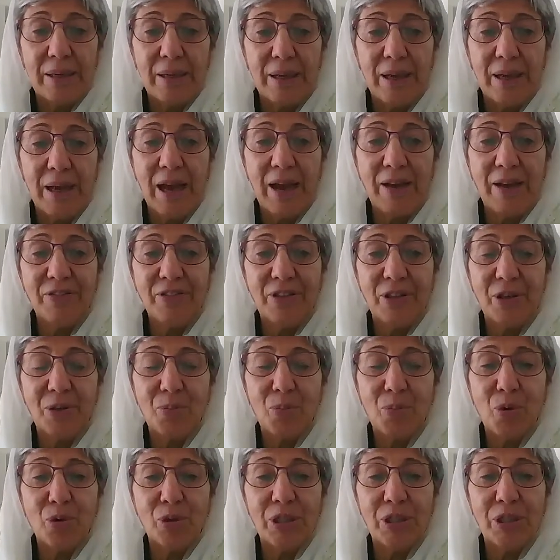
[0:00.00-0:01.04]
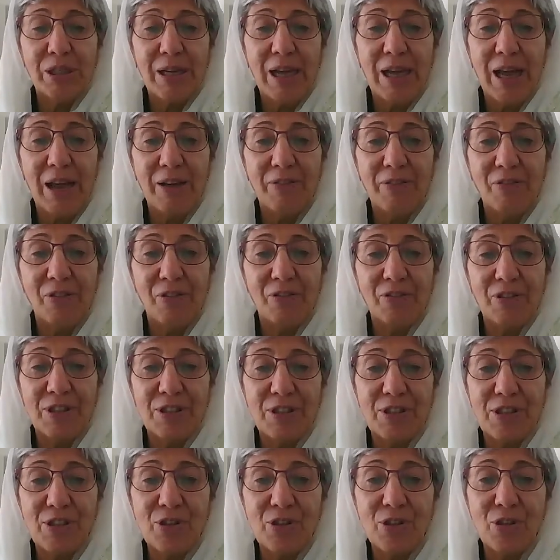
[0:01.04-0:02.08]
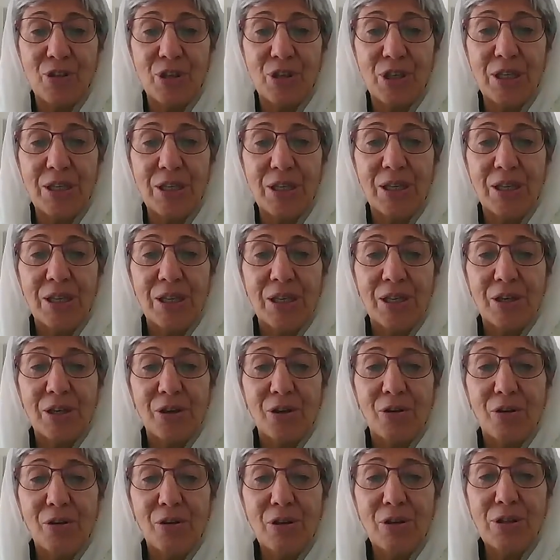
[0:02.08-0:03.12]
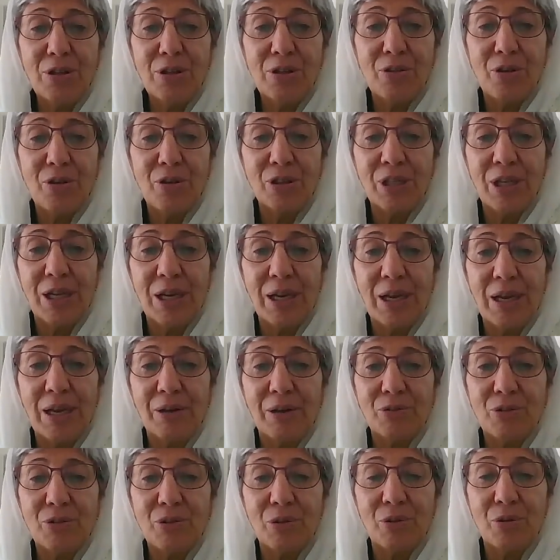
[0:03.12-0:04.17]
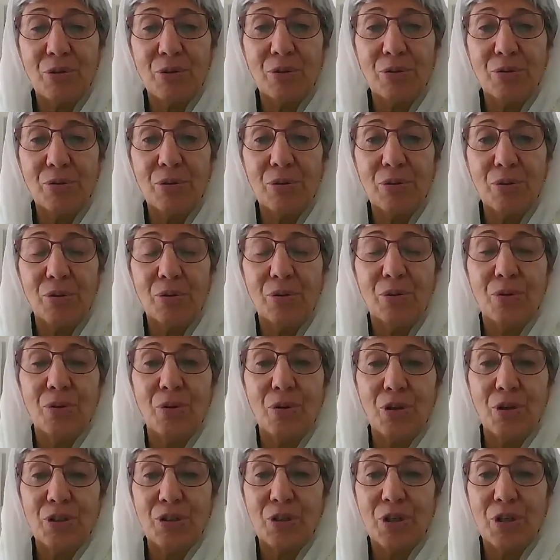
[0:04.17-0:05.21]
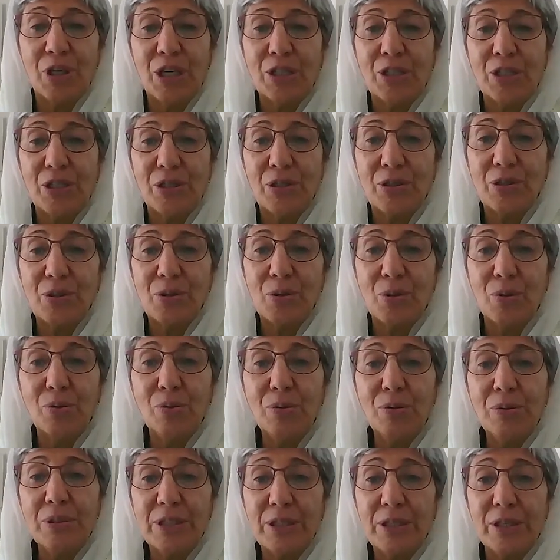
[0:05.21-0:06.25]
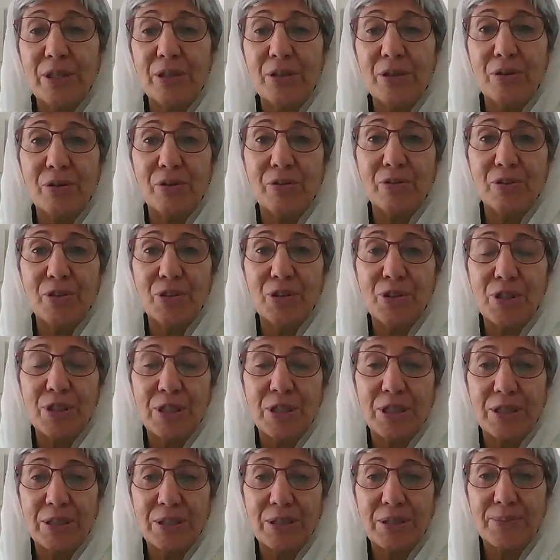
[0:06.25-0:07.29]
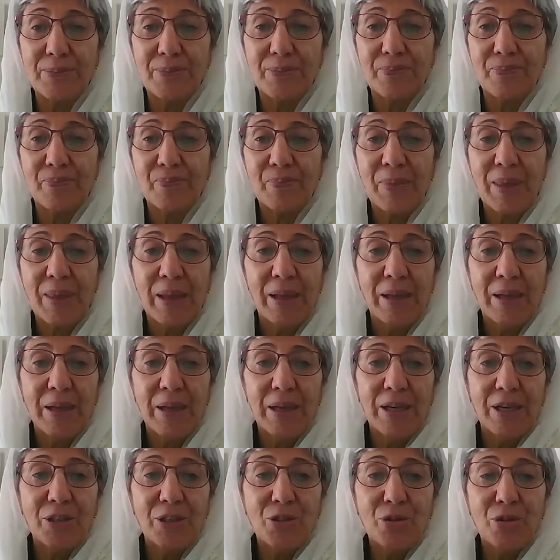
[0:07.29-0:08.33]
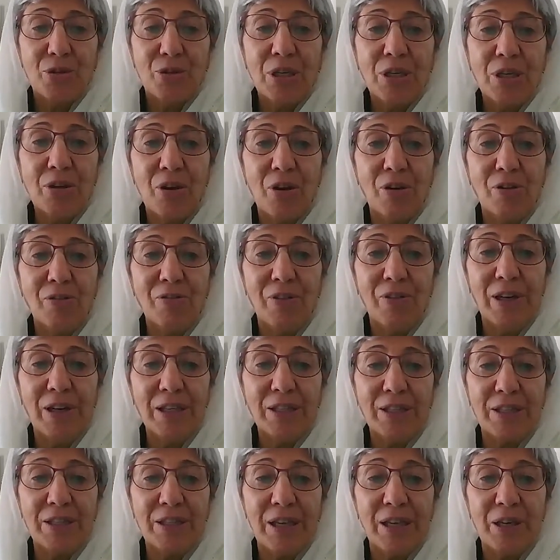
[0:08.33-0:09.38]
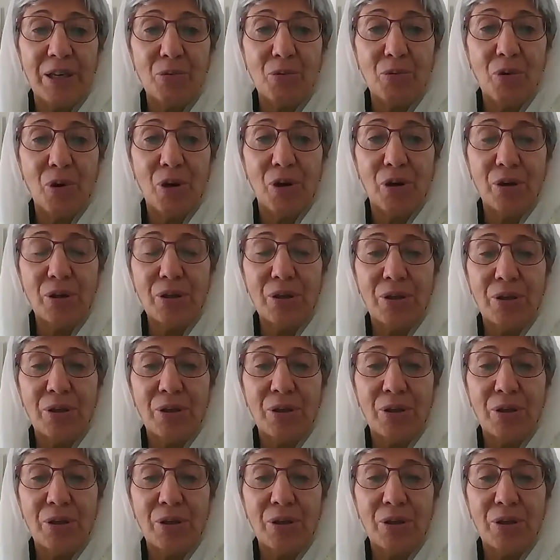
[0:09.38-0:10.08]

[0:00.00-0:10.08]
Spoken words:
after more than half of the century, girls not allowed to go to co-education schools and universities. During conflict and war,